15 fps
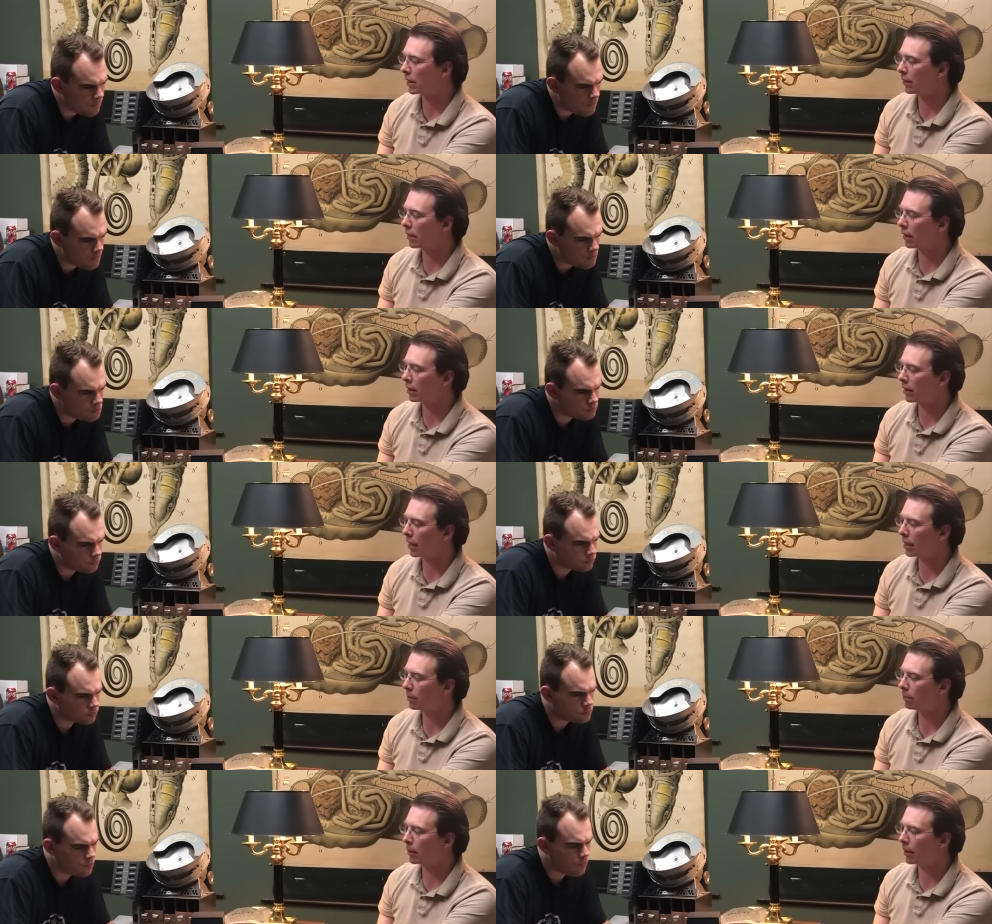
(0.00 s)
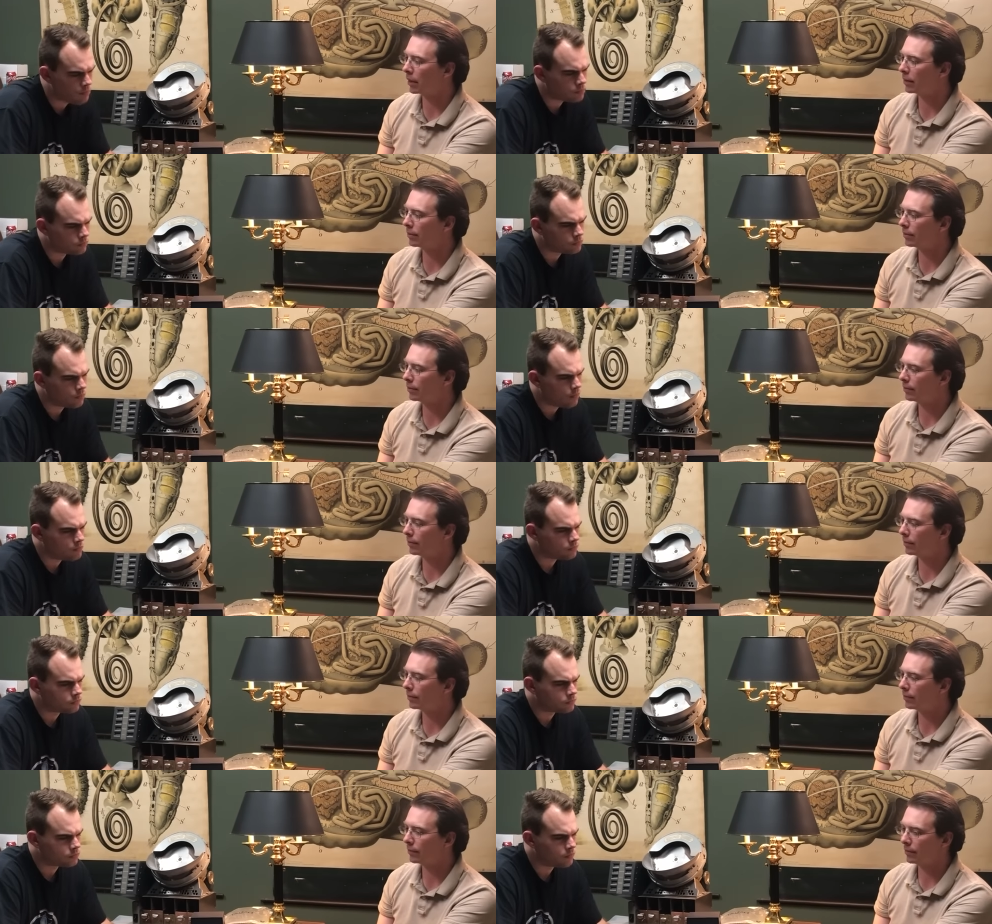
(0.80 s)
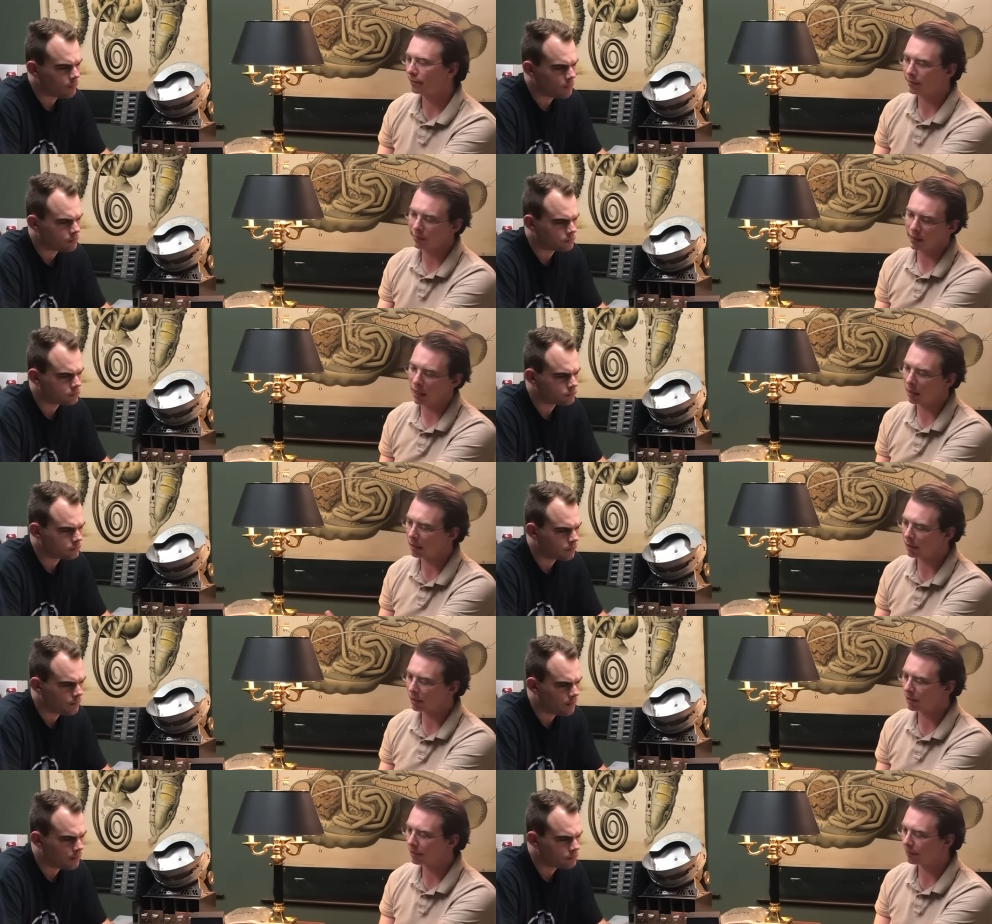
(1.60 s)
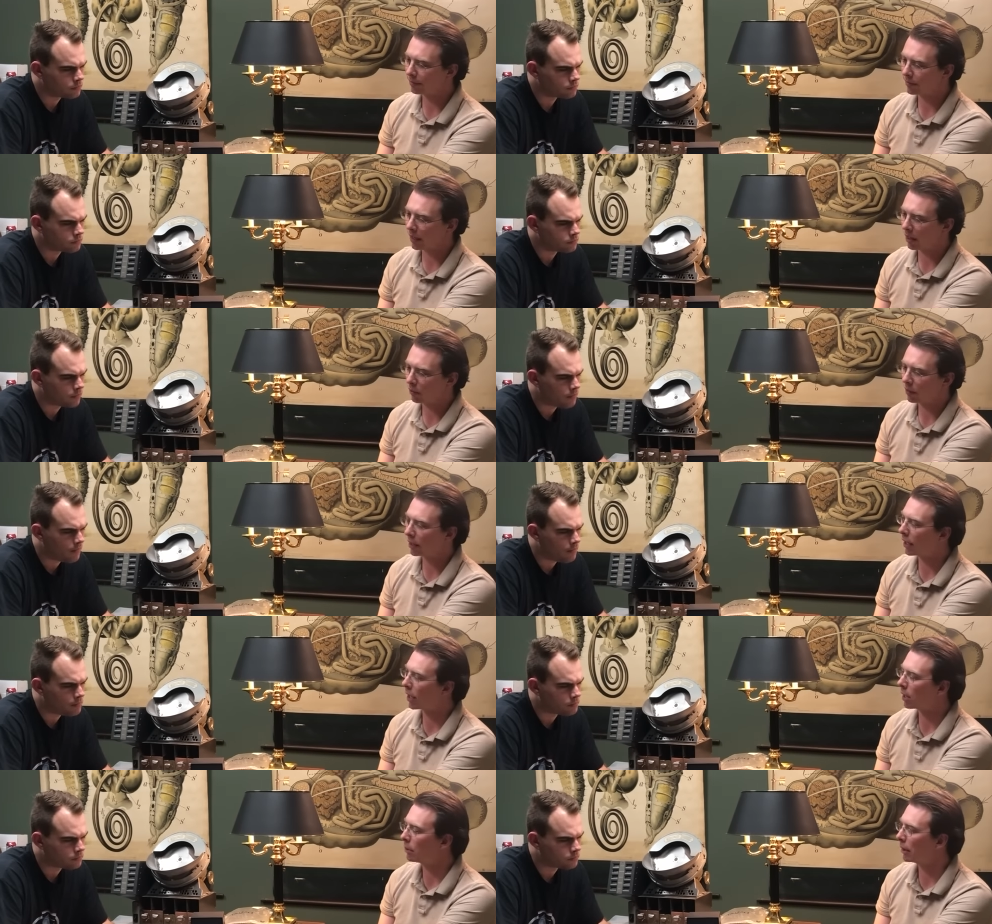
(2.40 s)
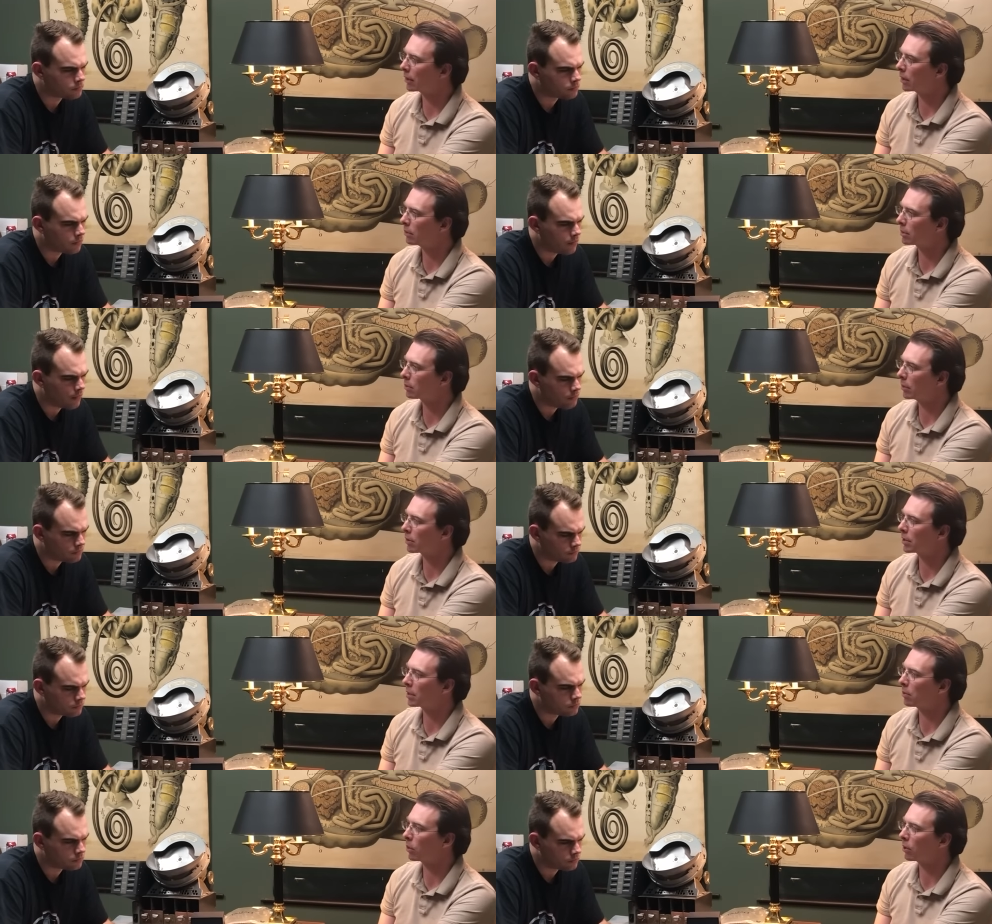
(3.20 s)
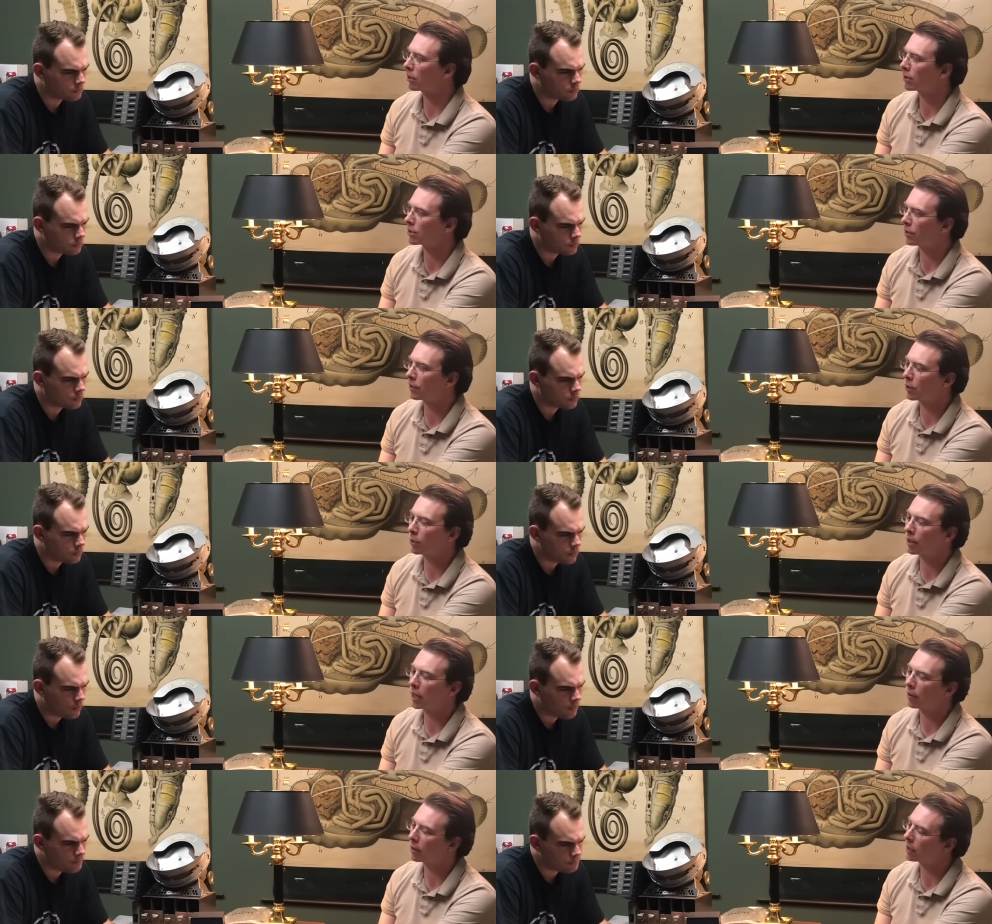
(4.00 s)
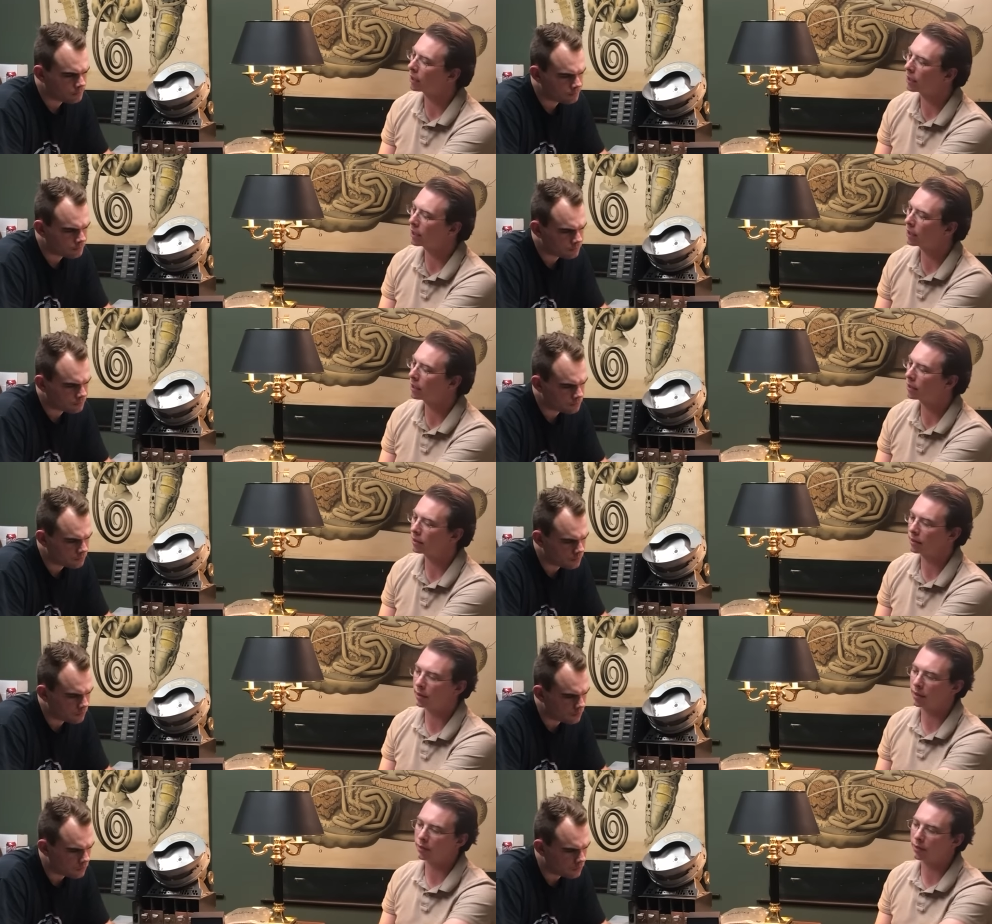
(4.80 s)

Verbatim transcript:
Speaker 1: and everything like that, but I just I don't really care about them as much anymore. There's a few that I really like, a